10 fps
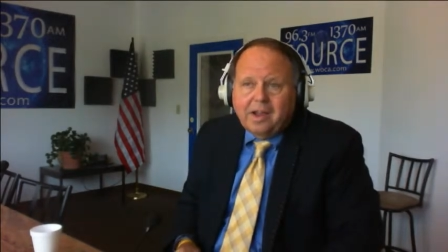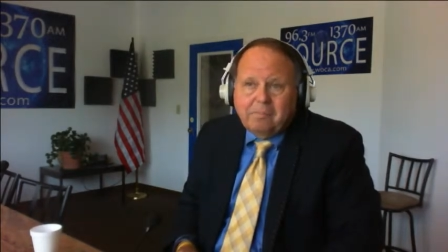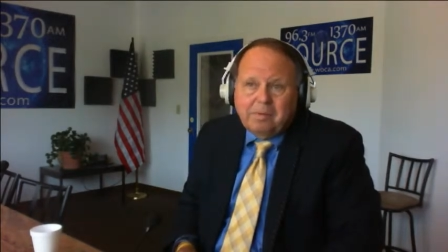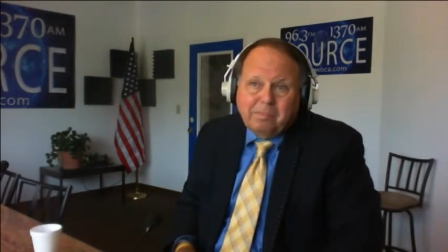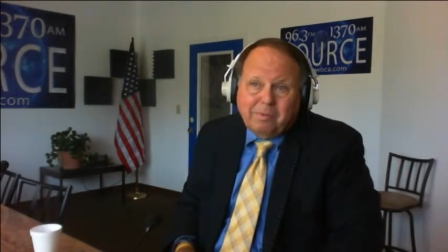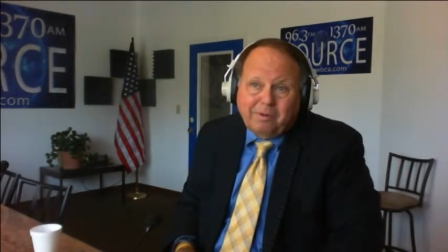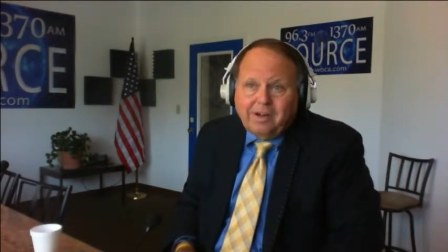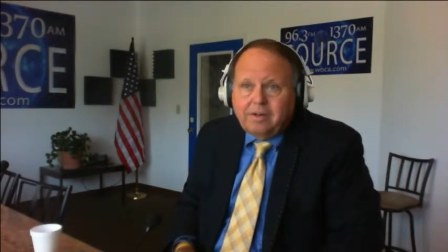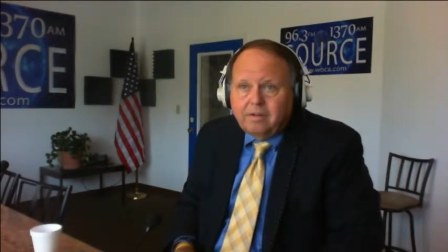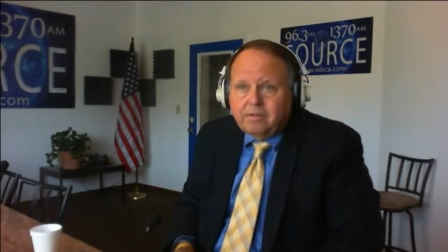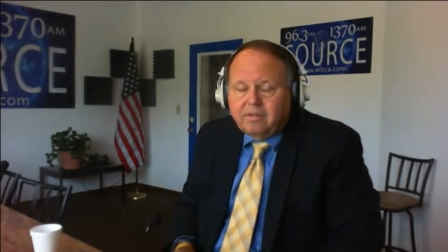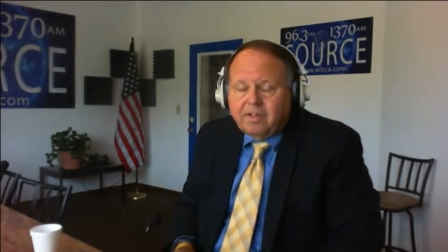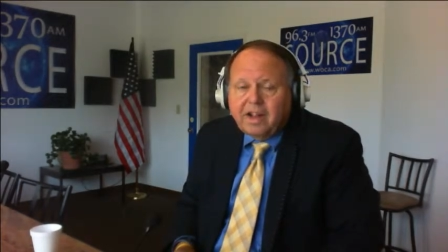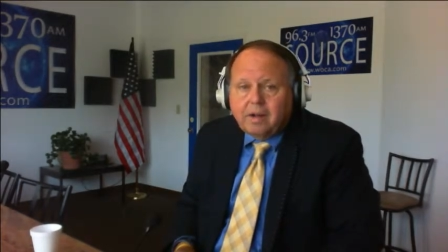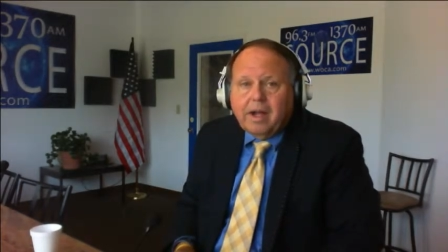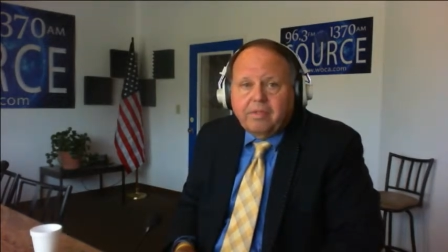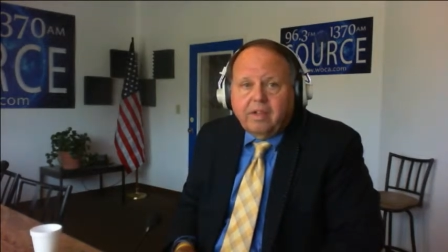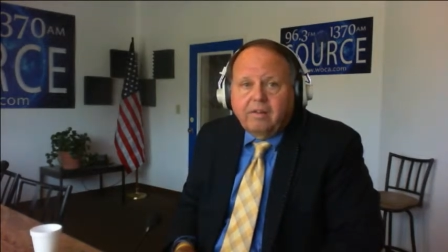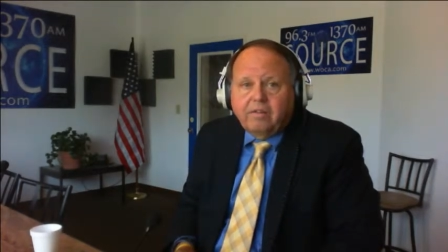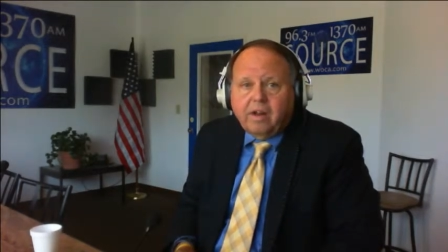And people need to think
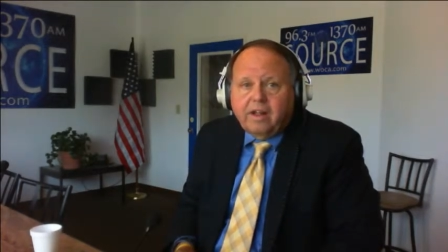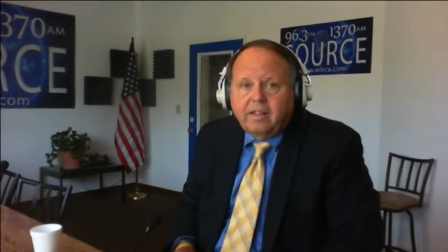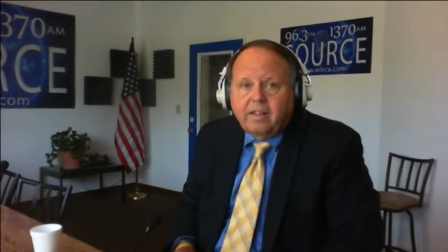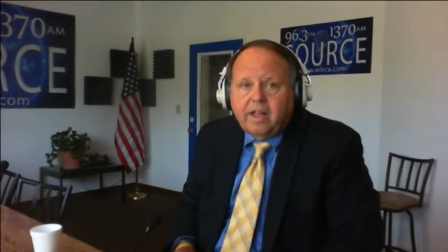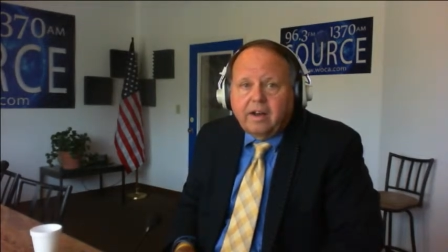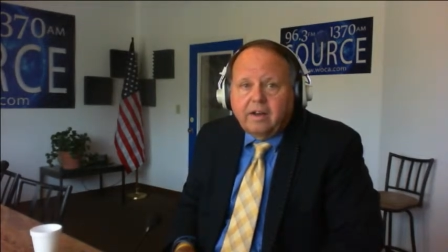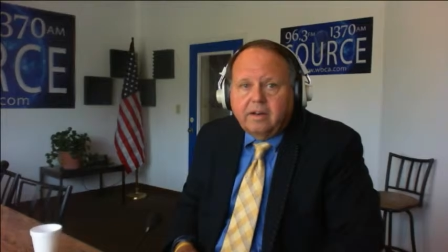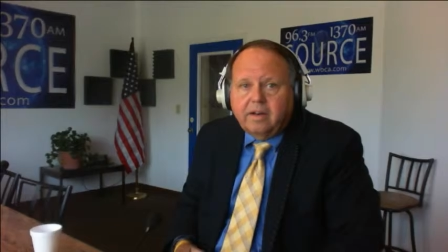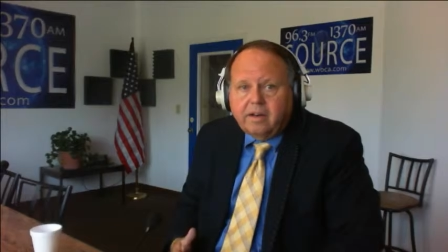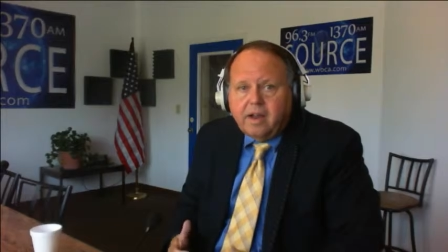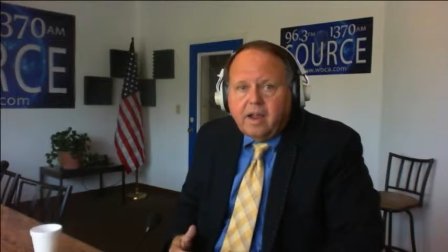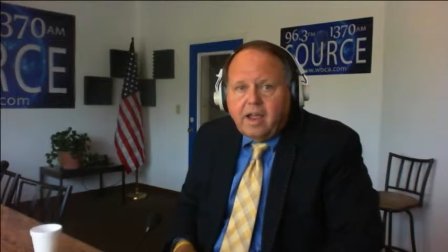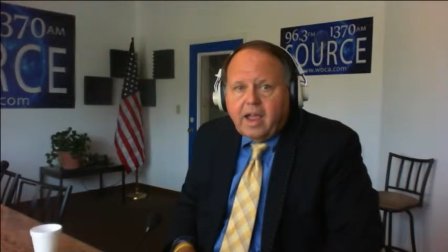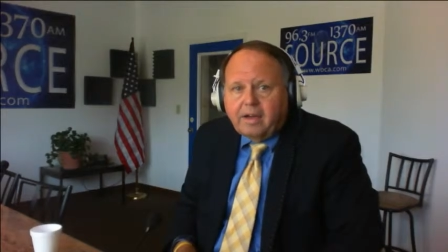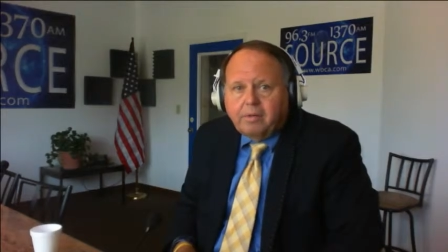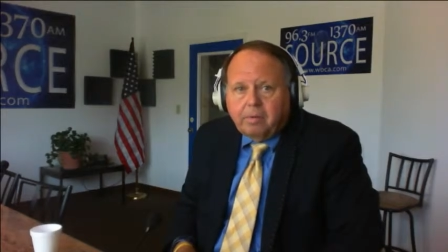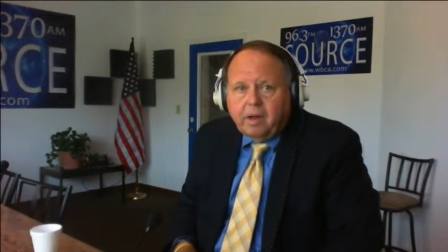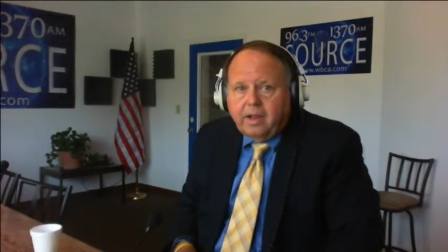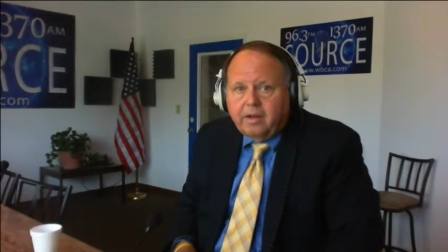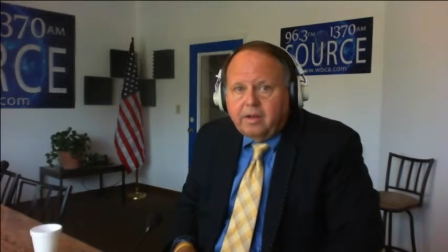about things like that and, and have a
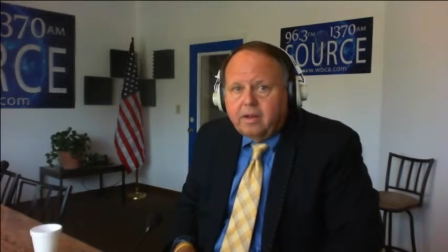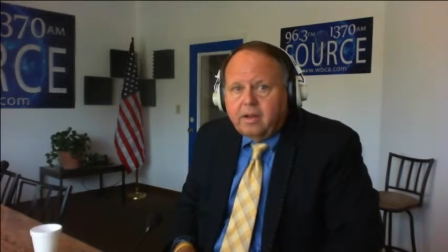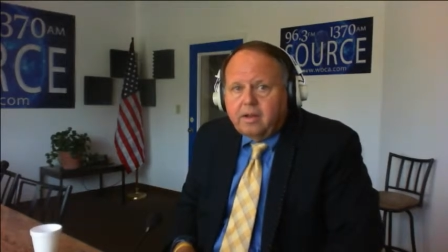plan